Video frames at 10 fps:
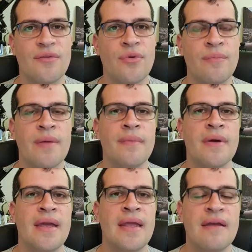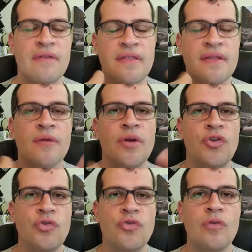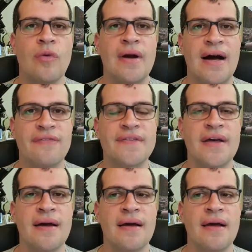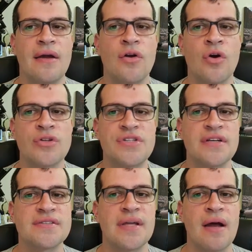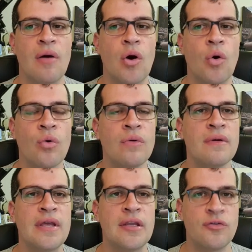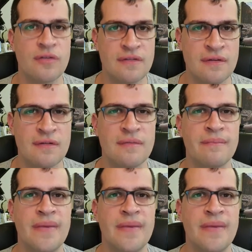Remember in everything that we do to look after not just at our own interests,